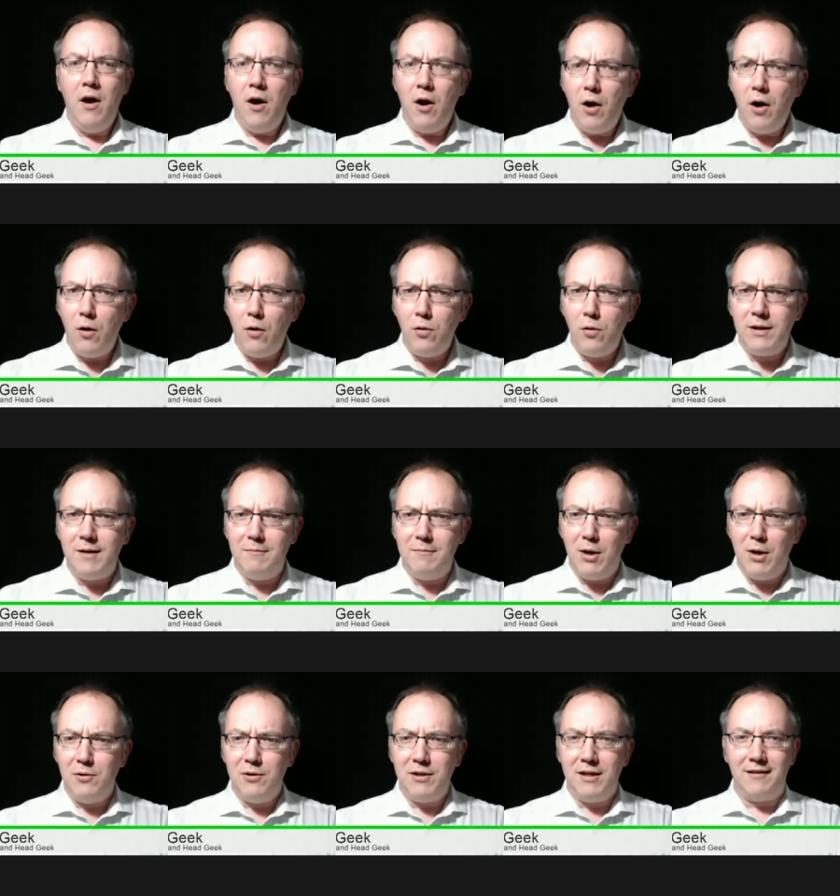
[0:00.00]
holy
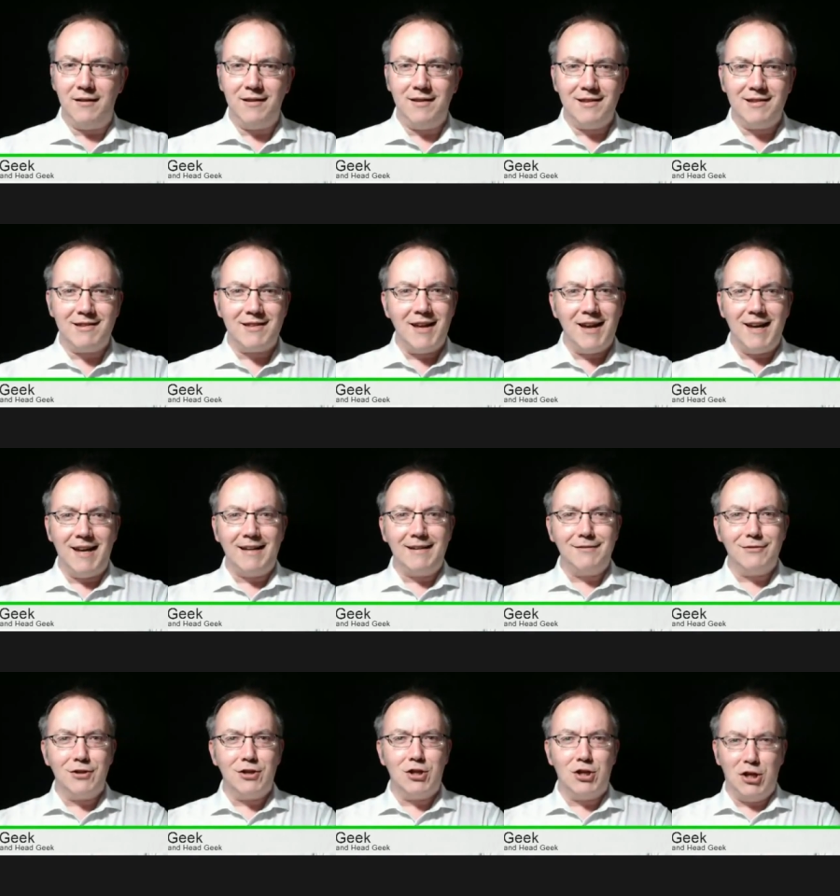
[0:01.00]
moly, this is like
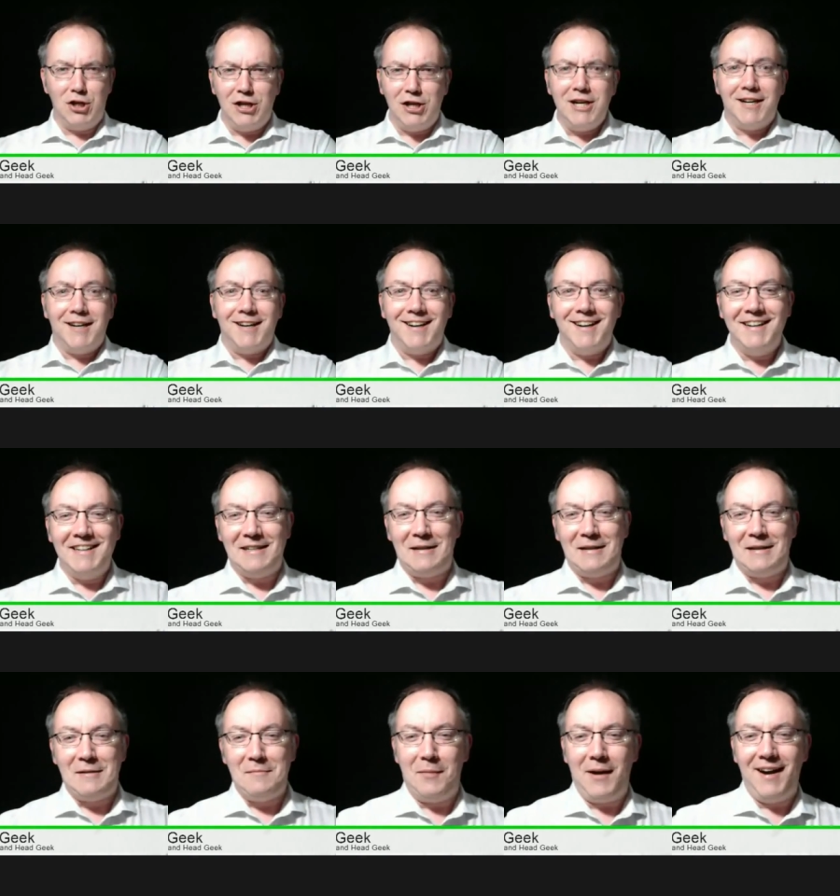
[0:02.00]
sugar in
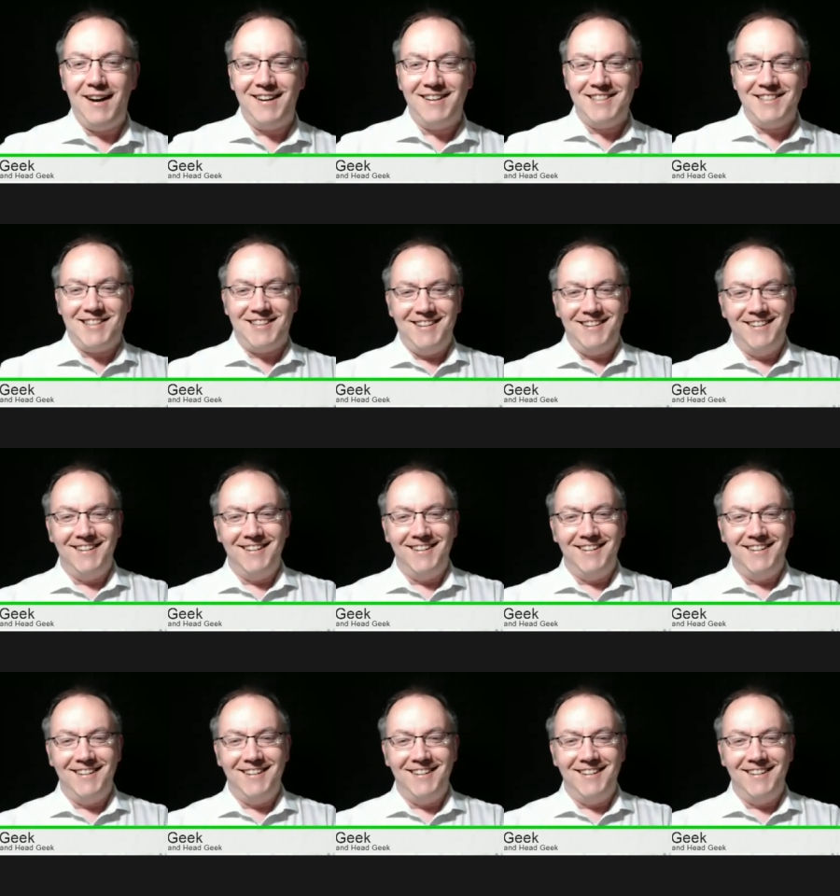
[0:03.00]
comparison.